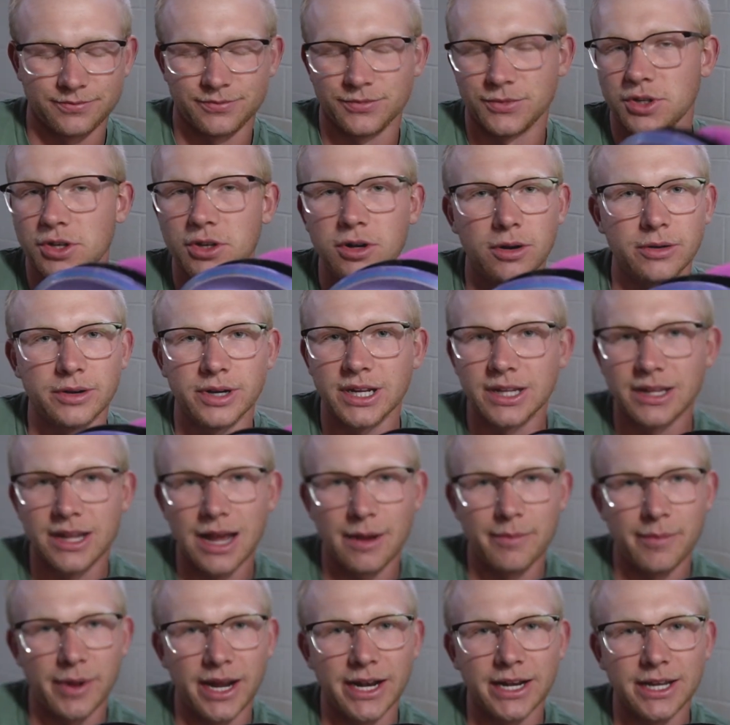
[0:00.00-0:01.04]
you don't need
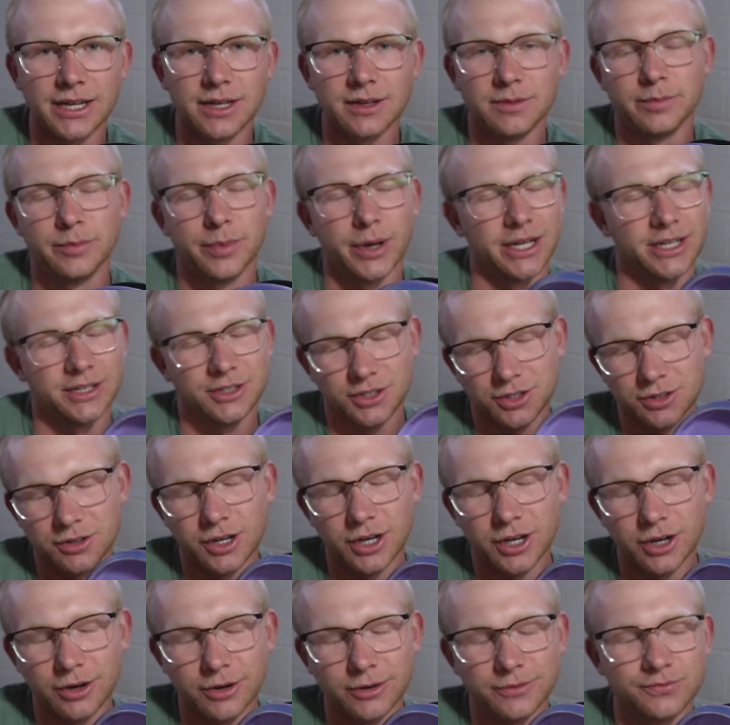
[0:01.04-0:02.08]
that many, but you
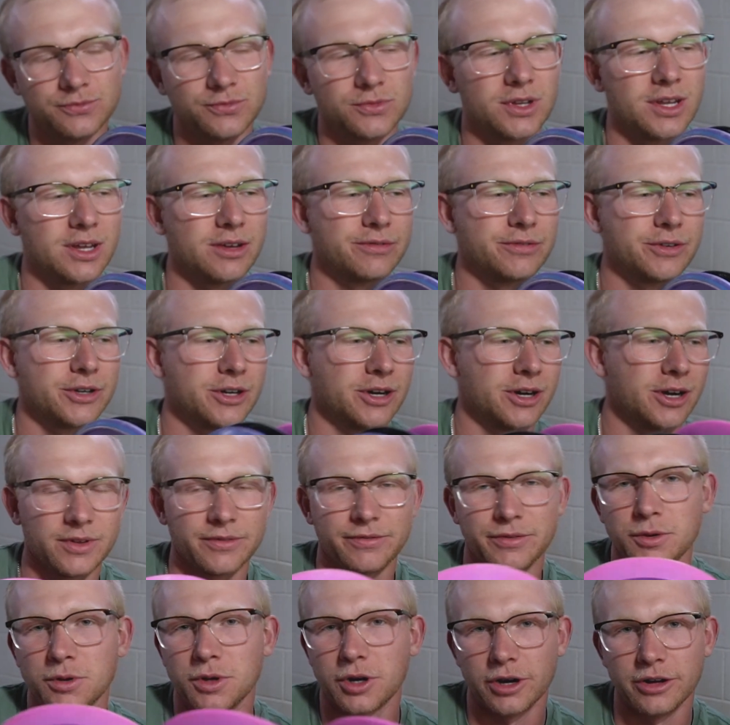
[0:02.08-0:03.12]
do. If
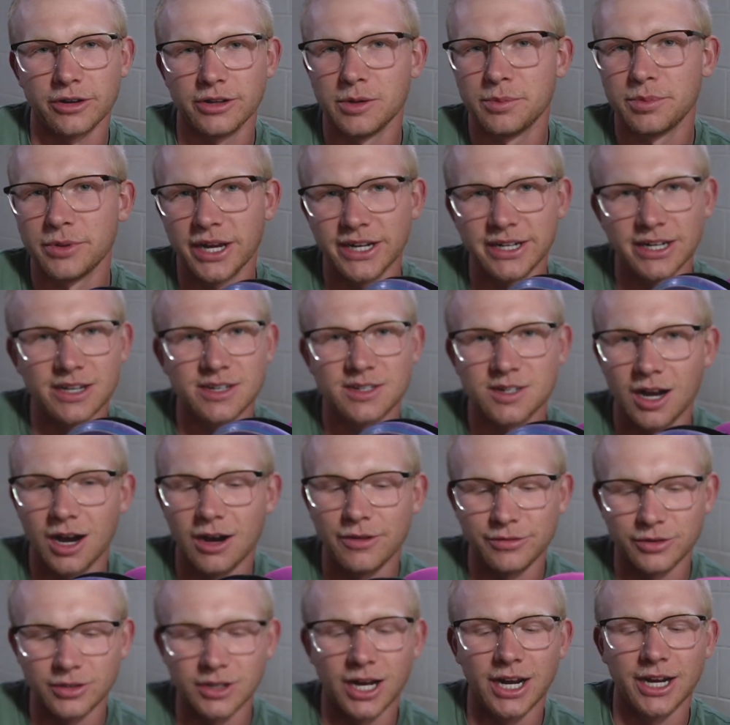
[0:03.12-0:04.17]
you currently play disc
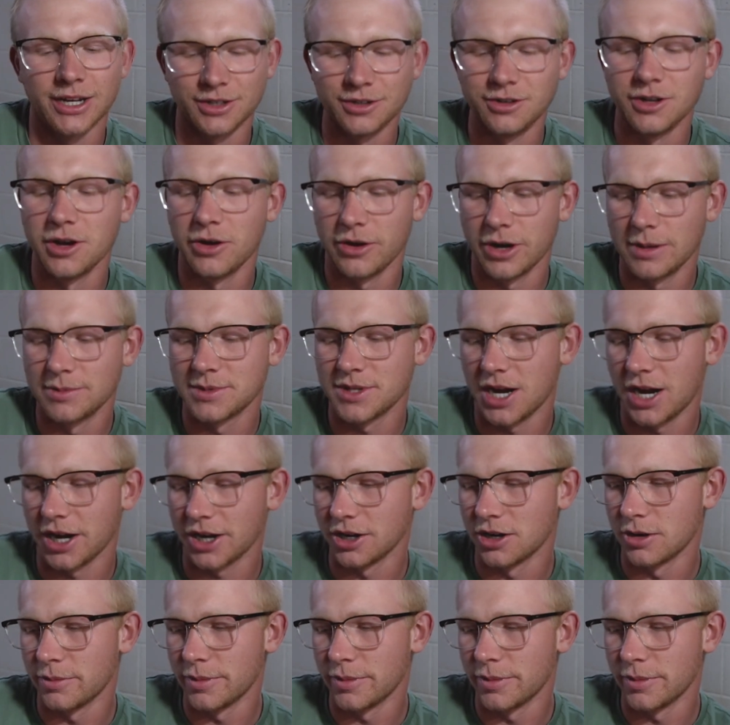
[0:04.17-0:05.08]
golf a lot, you know what I'm talking